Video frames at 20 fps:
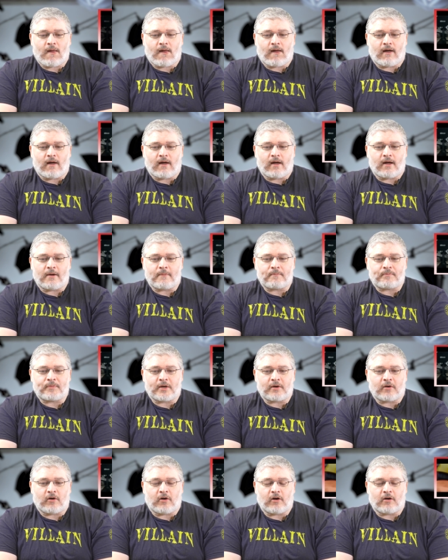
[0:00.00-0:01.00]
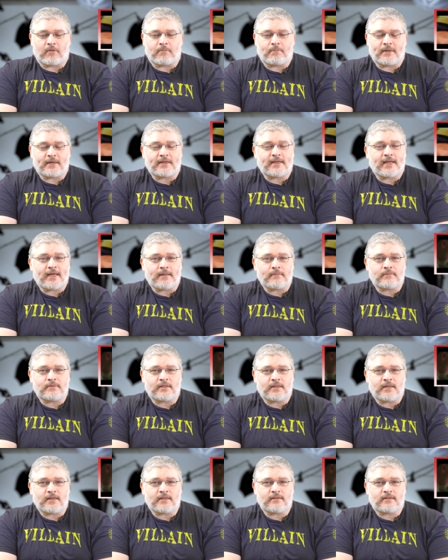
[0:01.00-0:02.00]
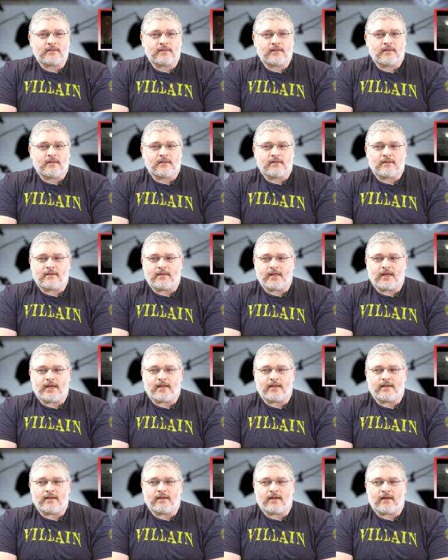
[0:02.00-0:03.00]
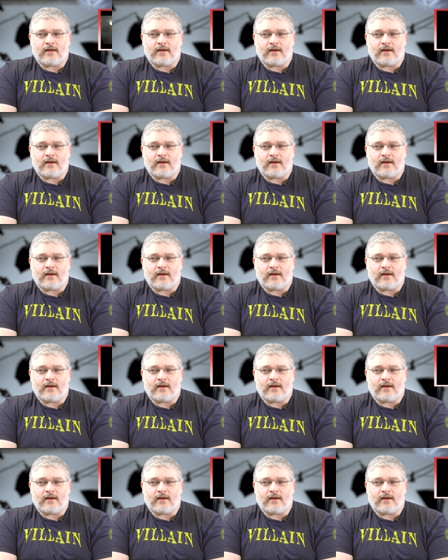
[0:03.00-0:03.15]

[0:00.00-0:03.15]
Um, there are big names in it that